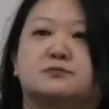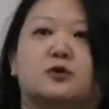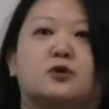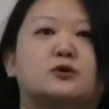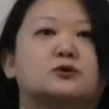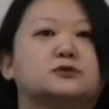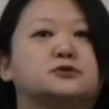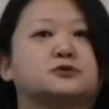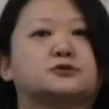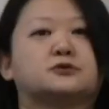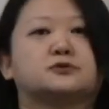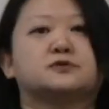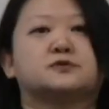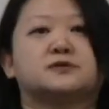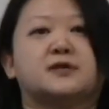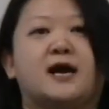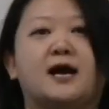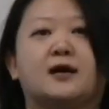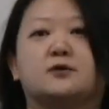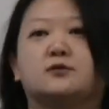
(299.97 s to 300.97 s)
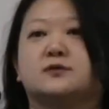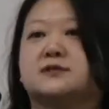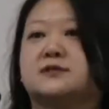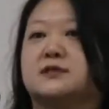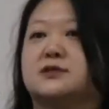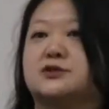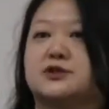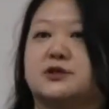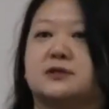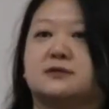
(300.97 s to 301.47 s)
mergers,
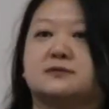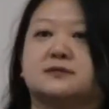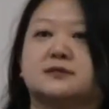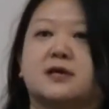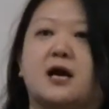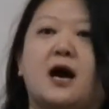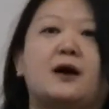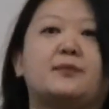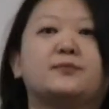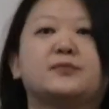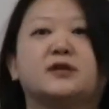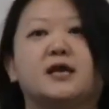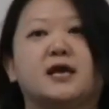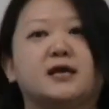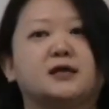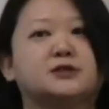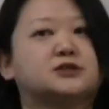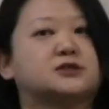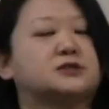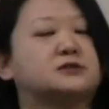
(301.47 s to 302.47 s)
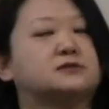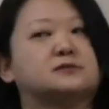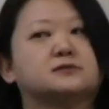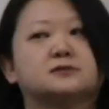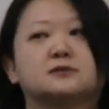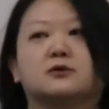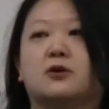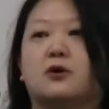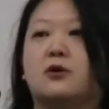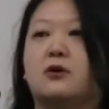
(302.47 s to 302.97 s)
acquisitions, combinations,
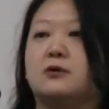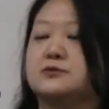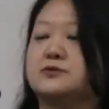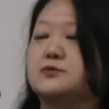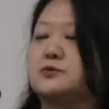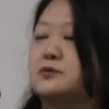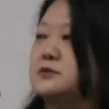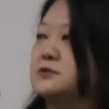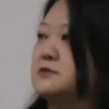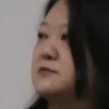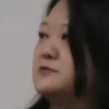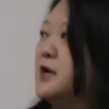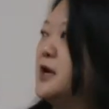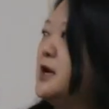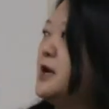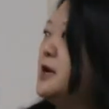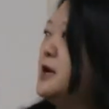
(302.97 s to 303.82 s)
there are all sorts of